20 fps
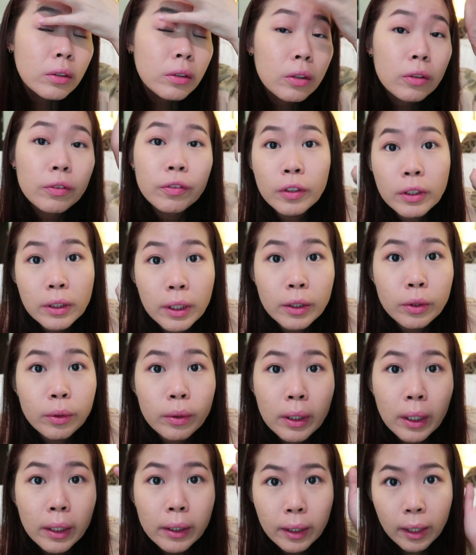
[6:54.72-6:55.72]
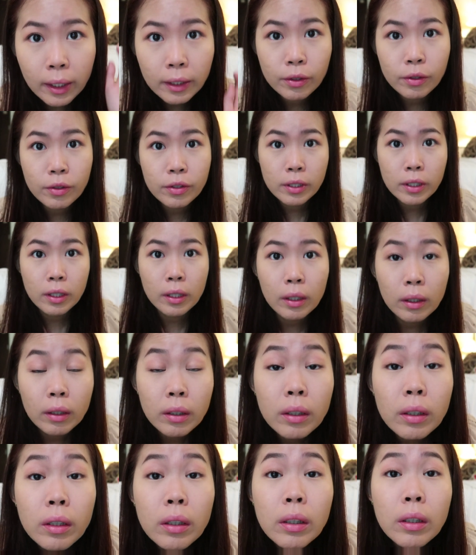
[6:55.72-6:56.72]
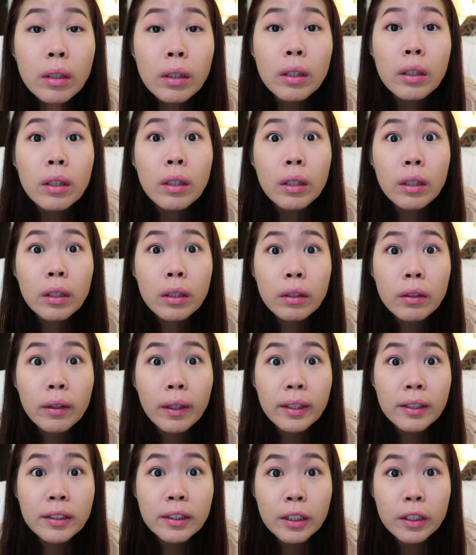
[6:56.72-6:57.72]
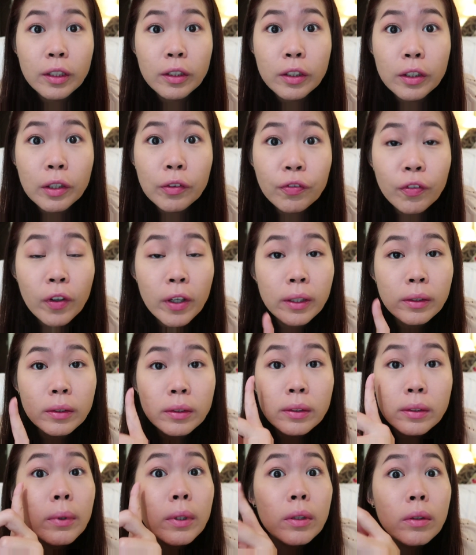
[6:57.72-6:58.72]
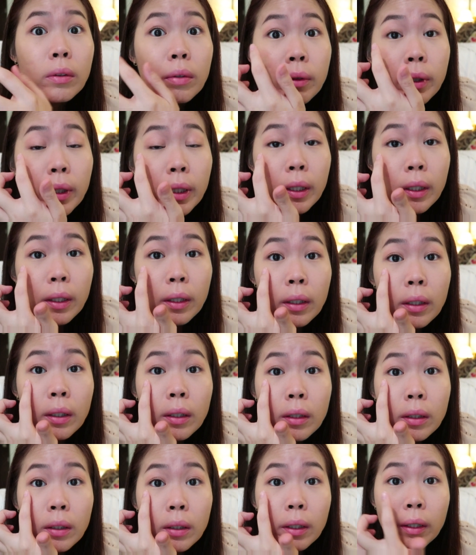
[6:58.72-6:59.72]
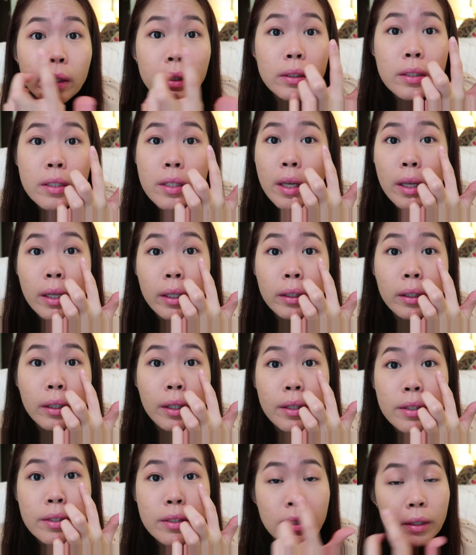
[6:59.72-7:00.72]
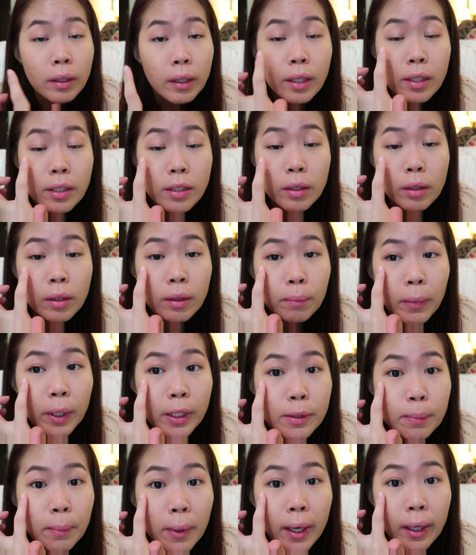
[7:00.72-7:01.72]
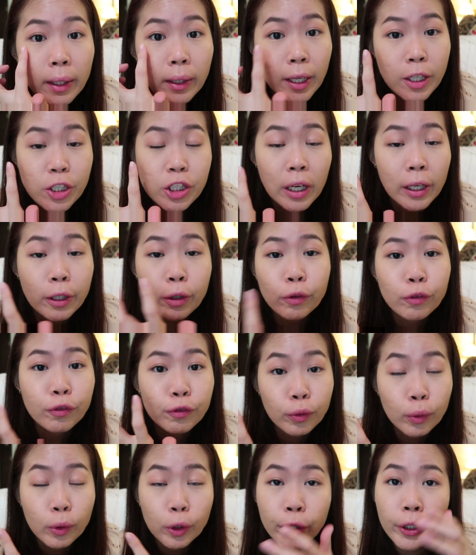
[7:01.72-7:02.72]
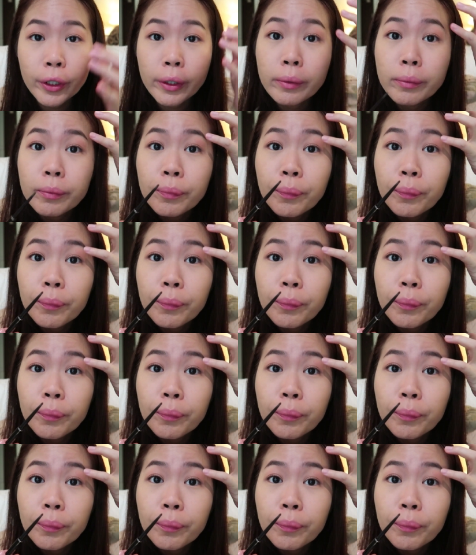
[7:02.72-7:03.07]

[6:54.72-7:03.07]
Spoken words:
So first I do it like that, you see? You can see the difference between this and this. This makes my lash line look fuller.